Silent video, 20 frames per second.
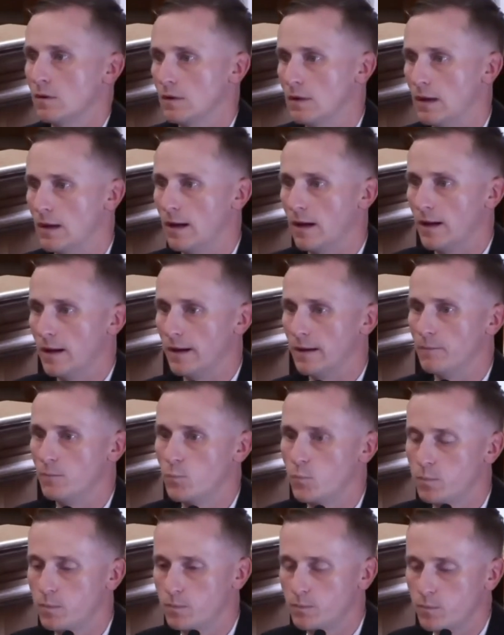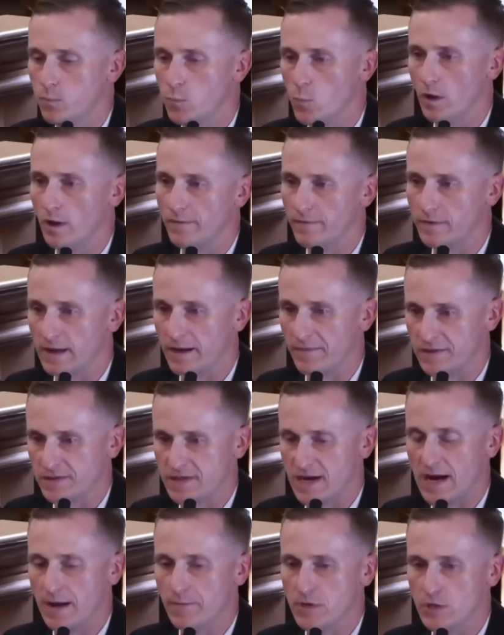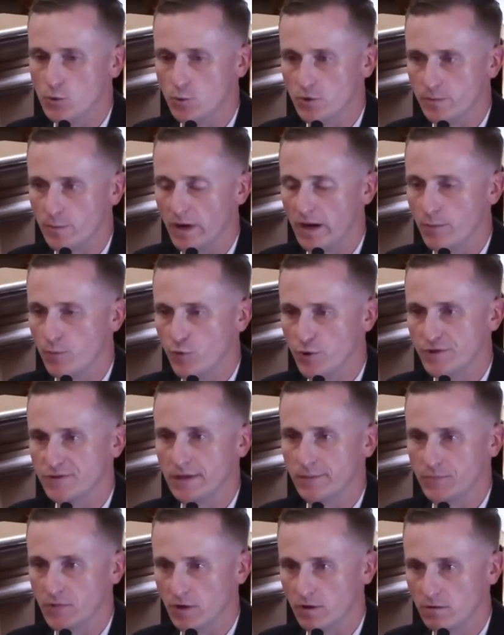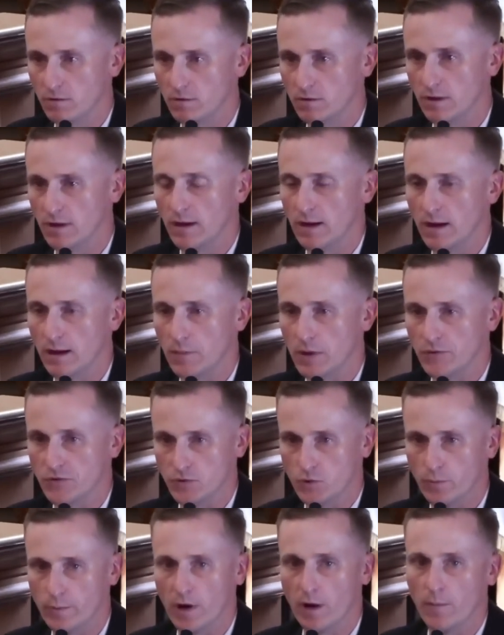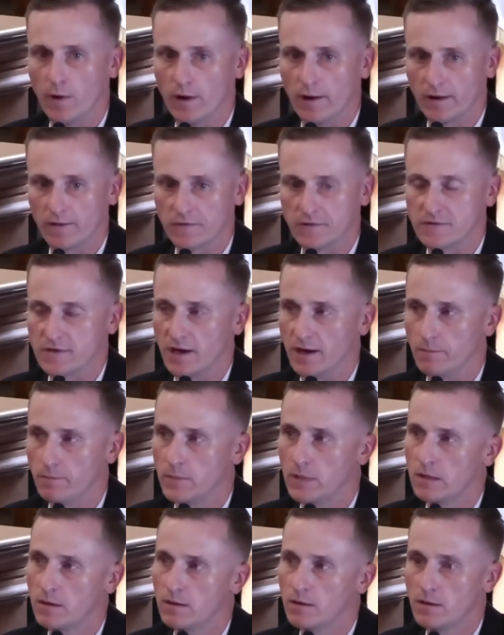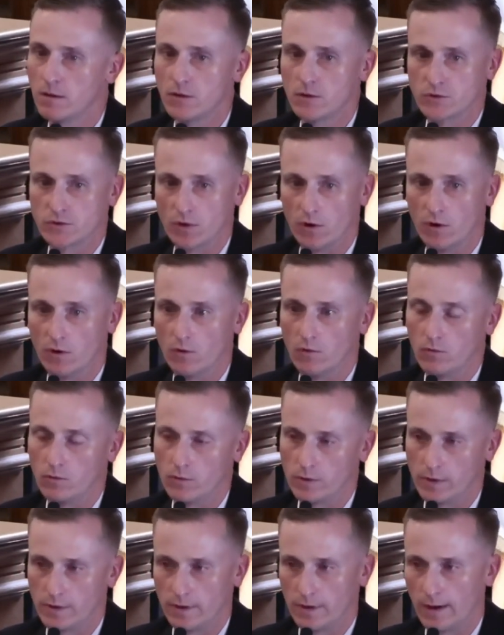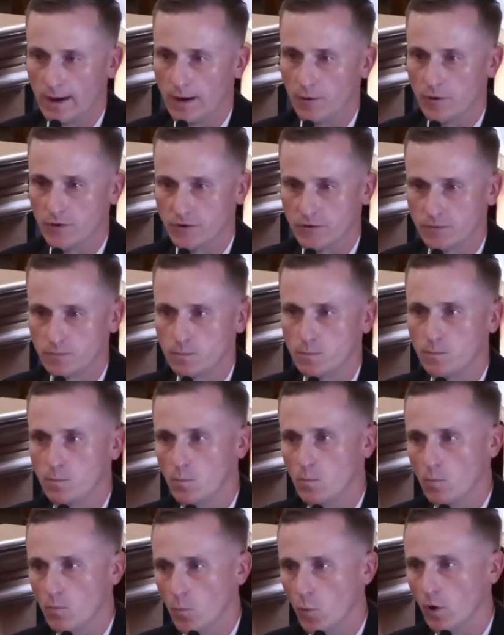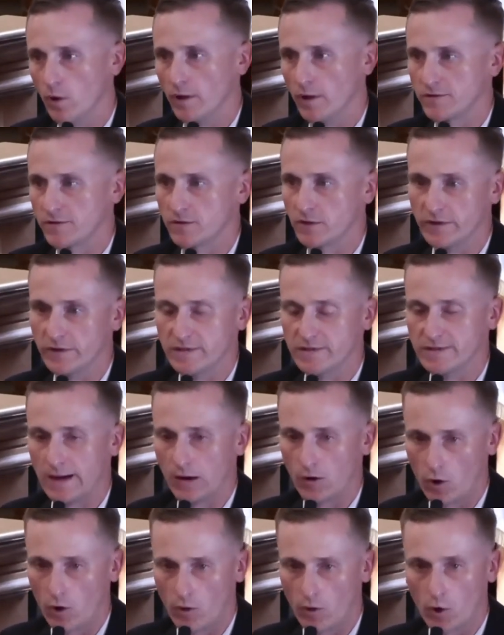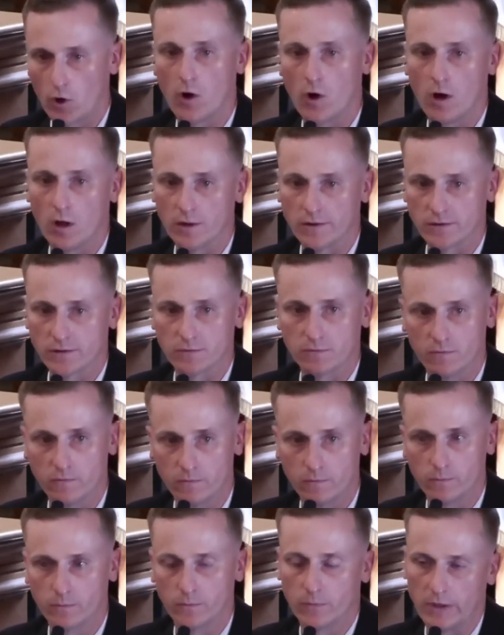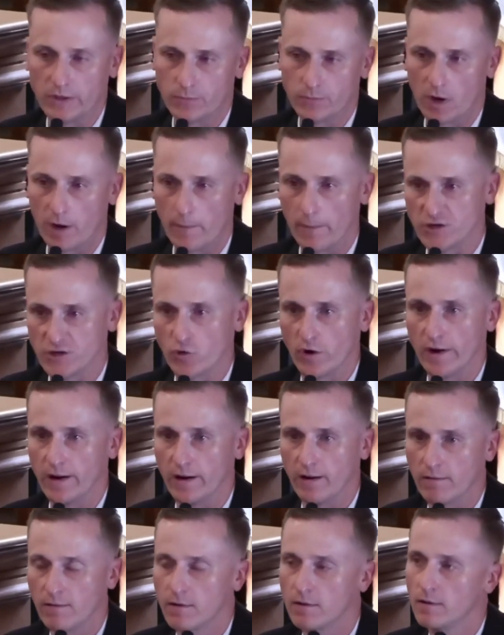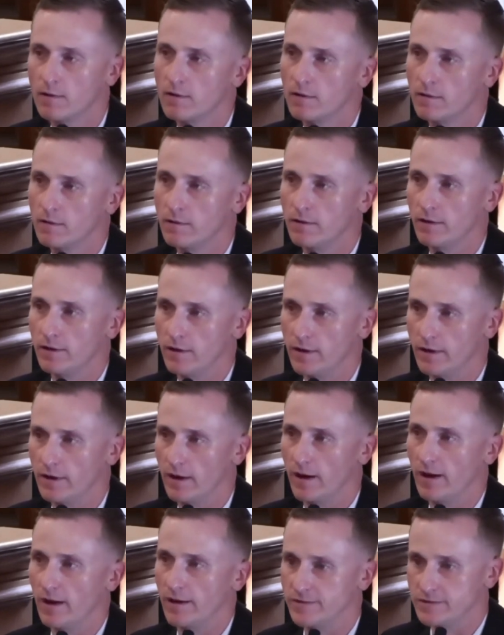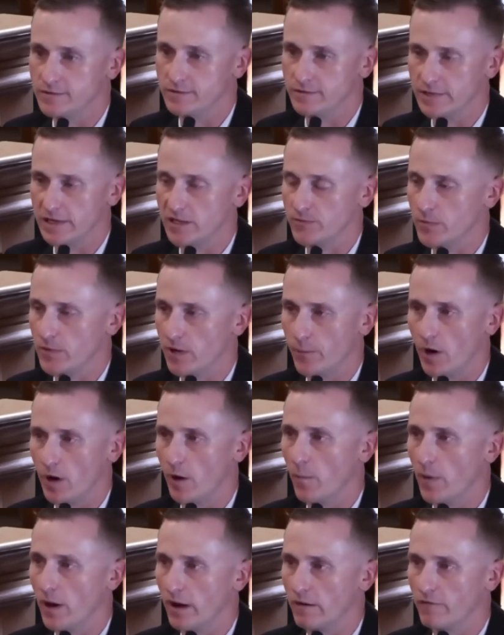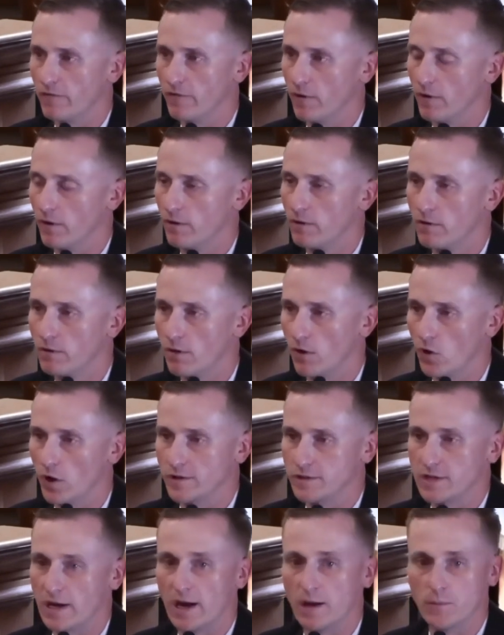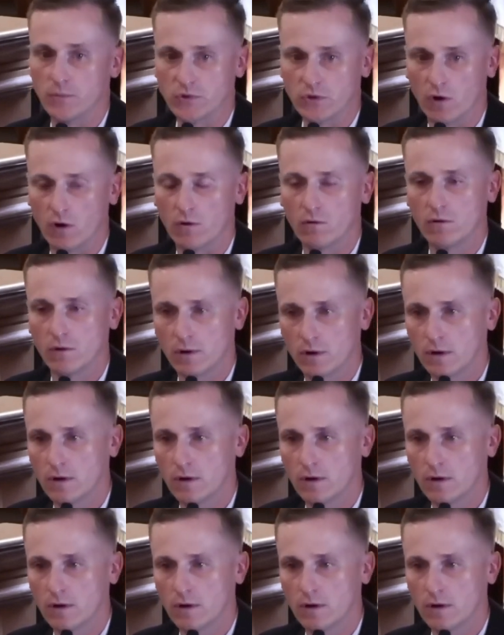Well, at the time, he was my preceptor. I was a new paramedic at the time. So I was more or less the lead tech on all the calls as part of my training. And Dan's been a paramedic for a long time, so